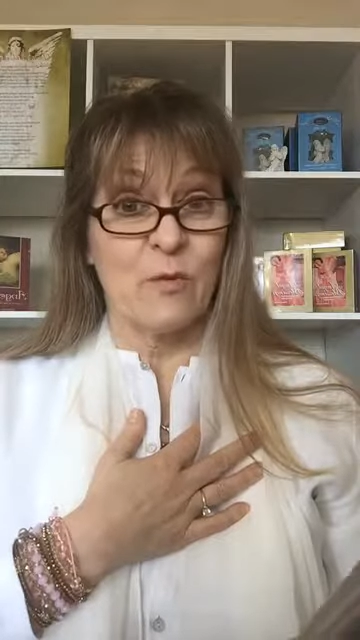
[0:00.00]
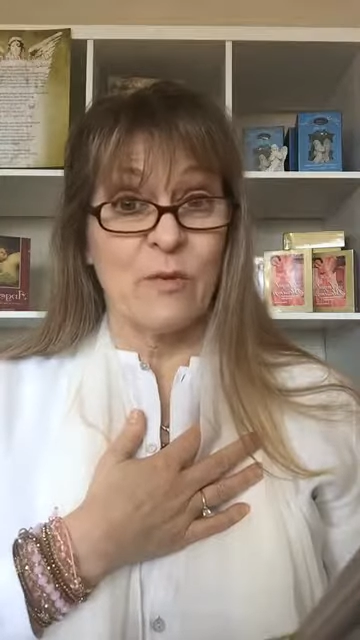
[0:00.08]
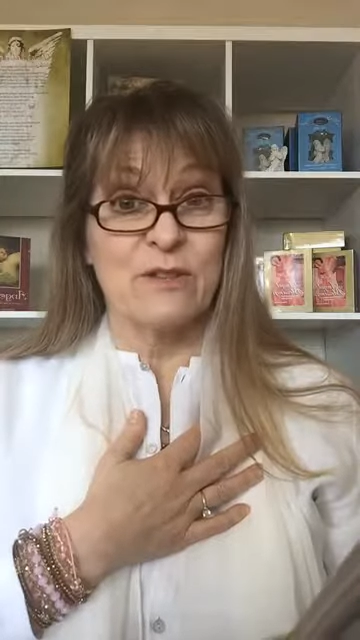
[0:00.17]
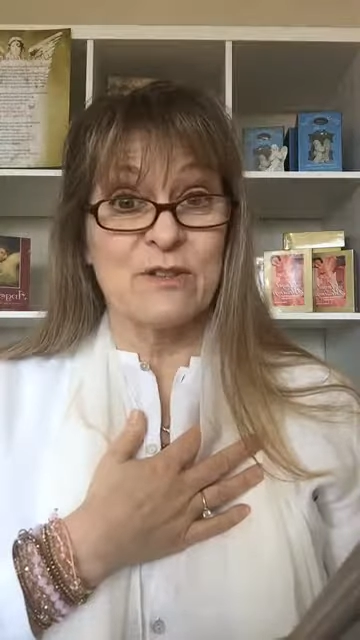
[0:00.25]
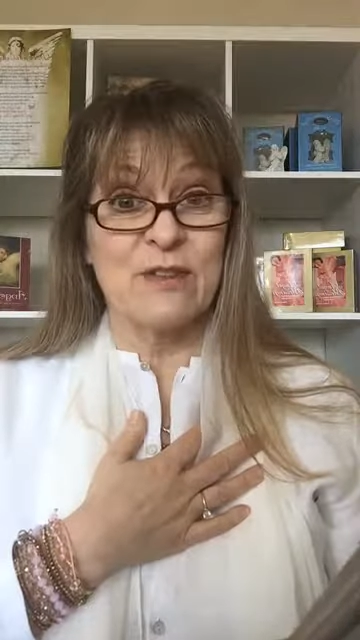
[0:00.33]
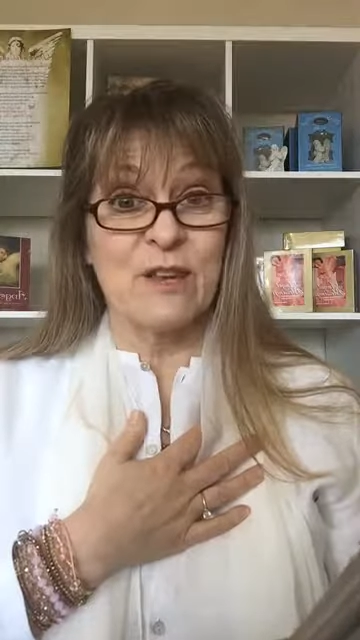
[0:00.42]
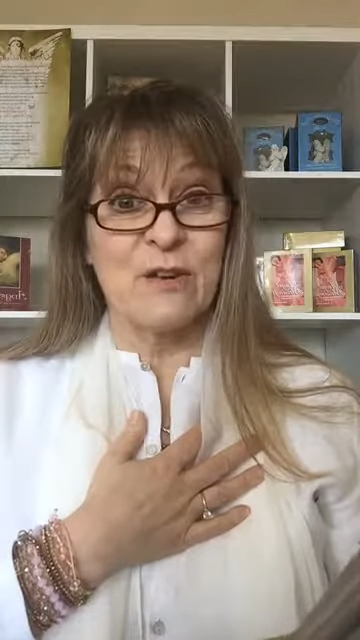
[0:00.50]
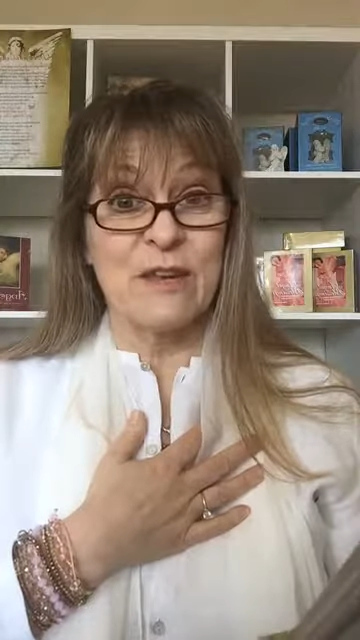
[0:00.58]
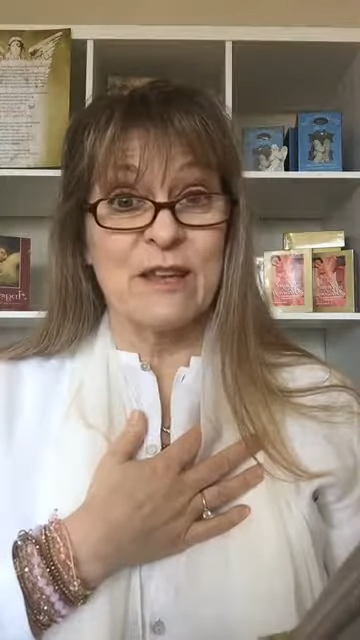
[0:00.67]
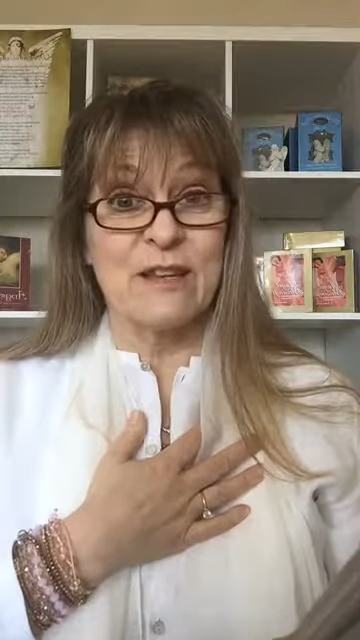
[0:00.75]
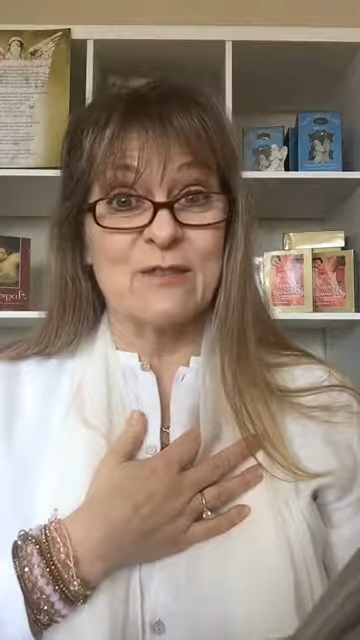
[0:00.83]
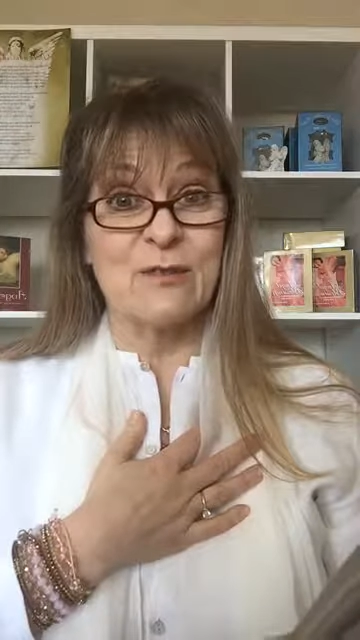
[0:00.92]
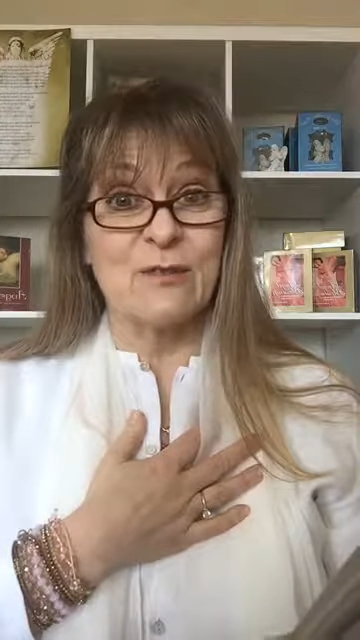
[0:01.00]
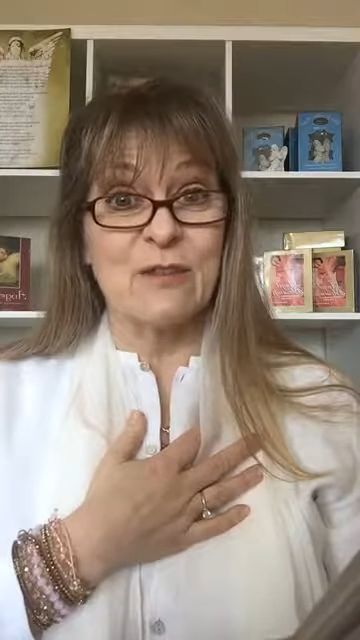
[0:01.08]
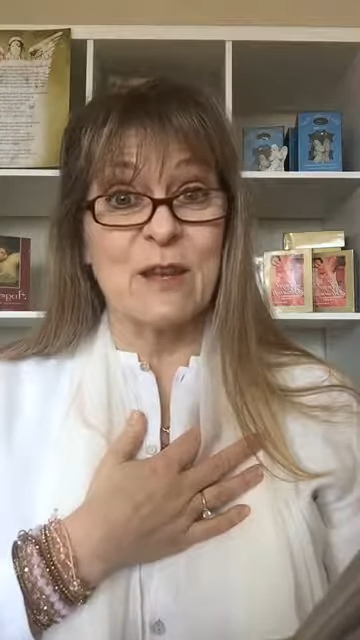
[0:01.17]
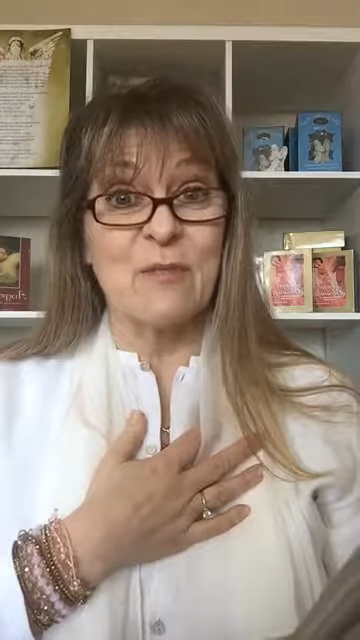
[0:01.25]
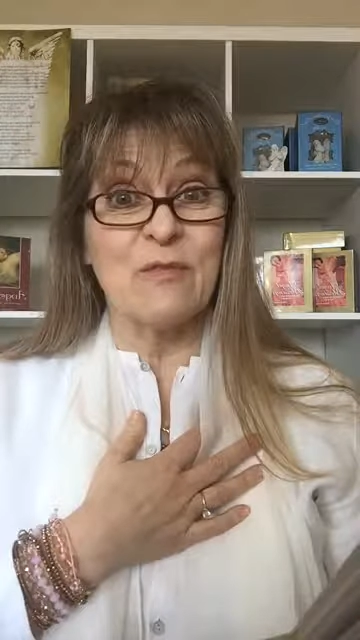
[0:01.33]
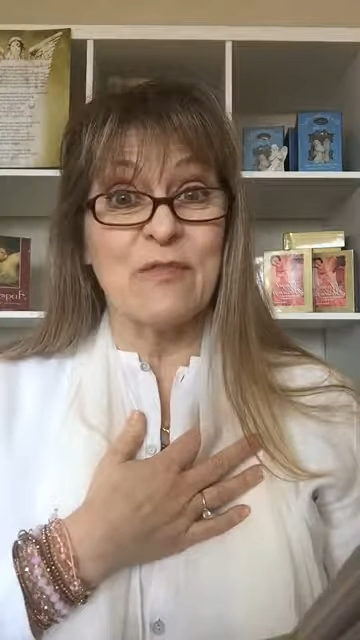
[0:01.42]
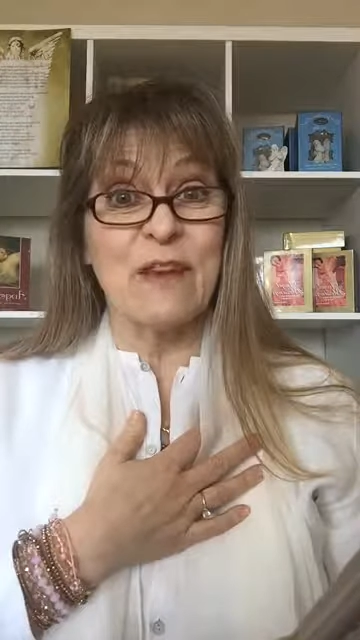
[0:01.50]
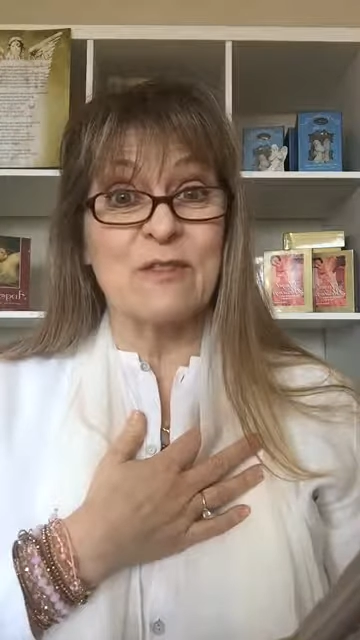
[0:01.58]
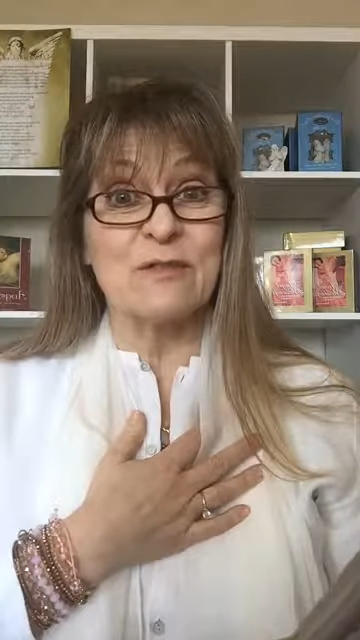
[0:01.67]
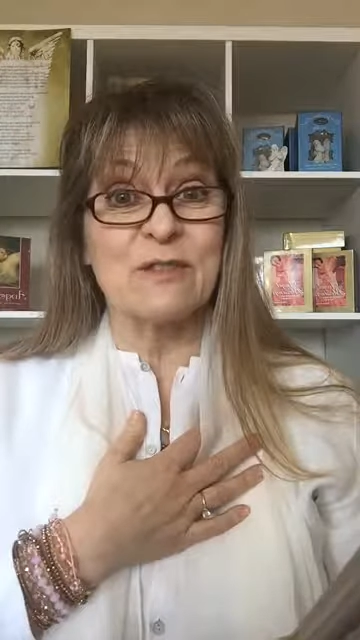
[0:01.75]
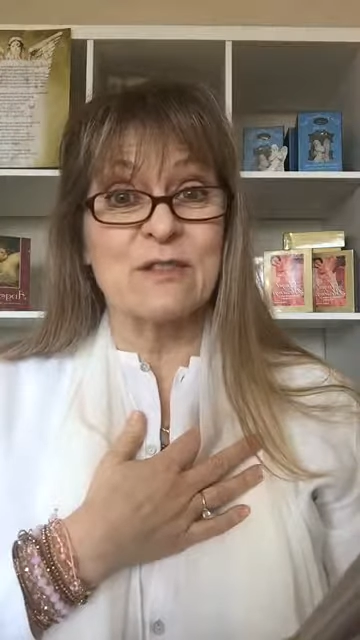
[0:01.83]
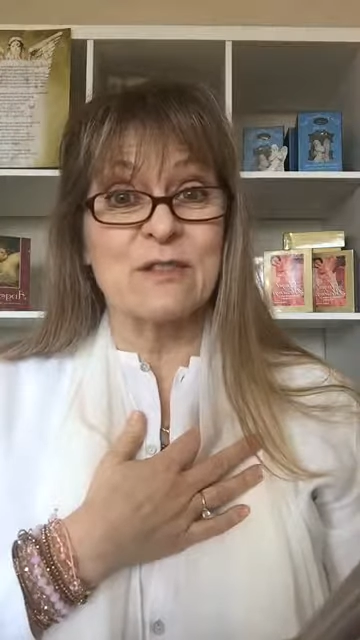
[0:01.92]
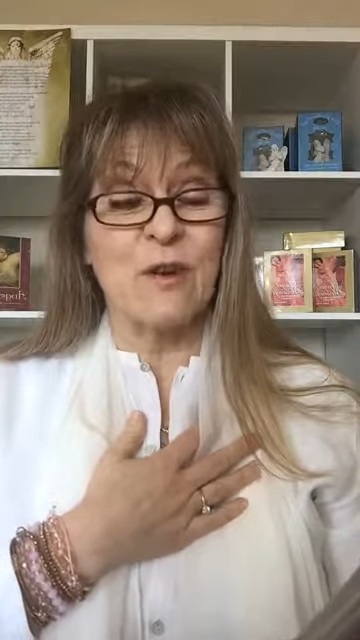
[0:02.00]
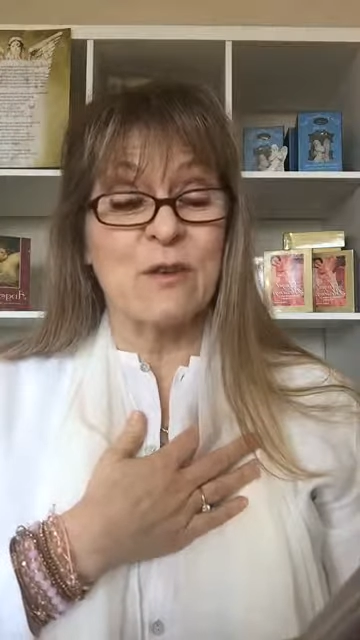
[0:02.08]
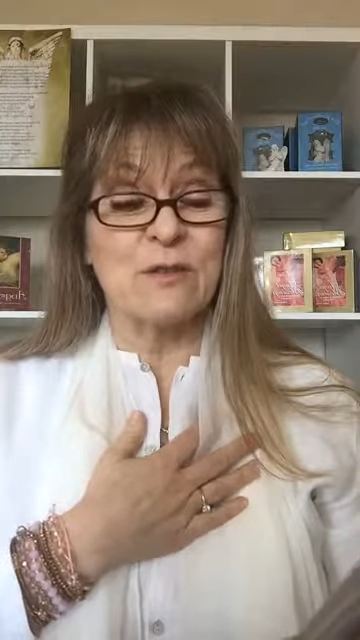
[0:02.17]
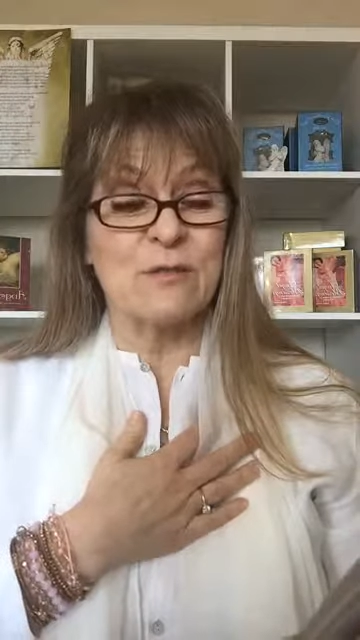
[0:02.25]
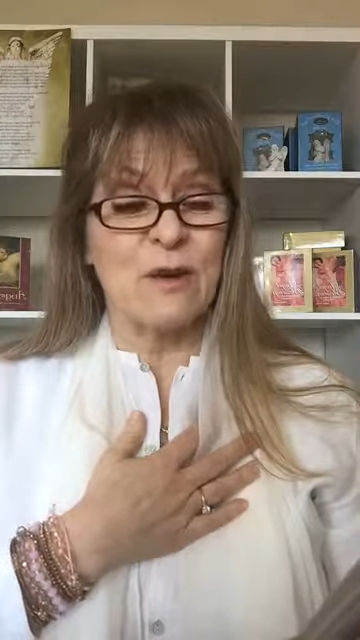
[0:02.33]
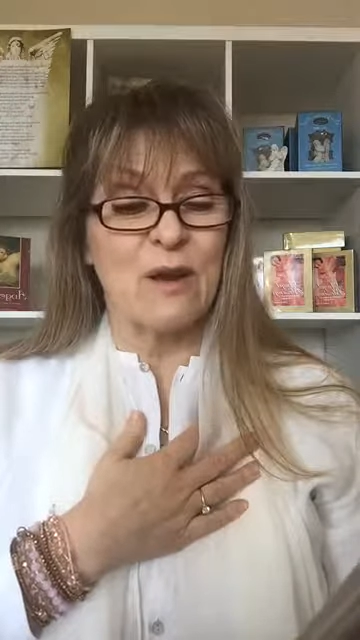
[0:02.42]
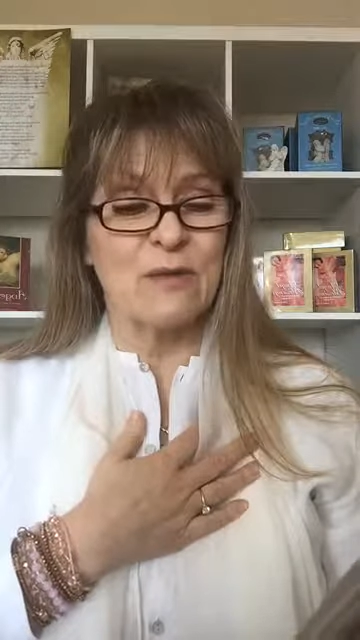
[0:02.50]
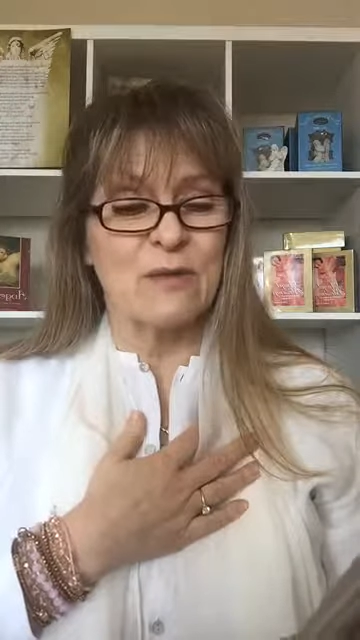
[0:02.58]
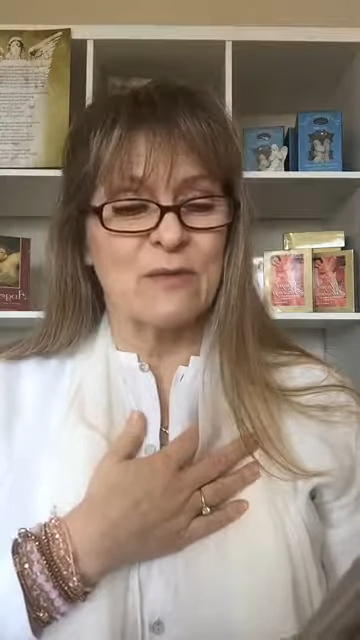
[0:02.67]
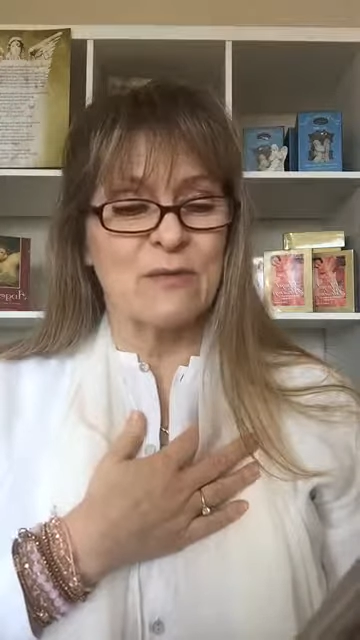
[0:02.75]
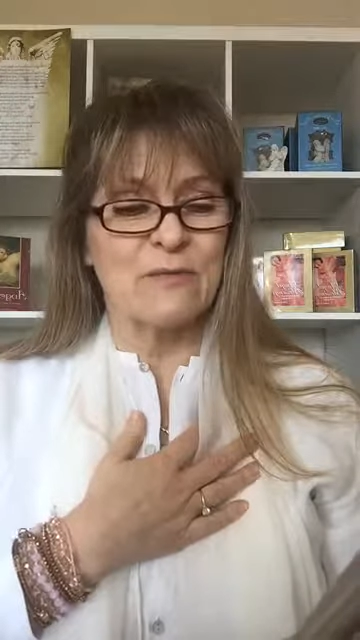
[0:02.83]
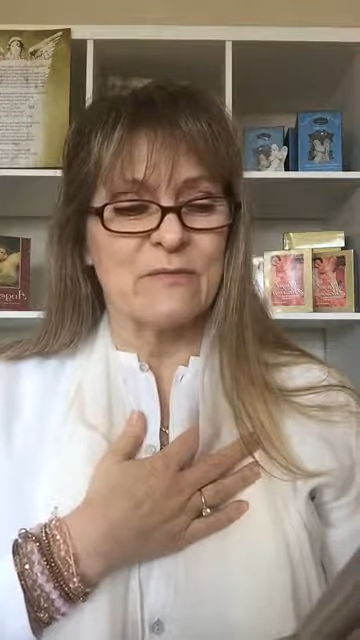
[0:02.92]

which there is. Your team of angels is always around you.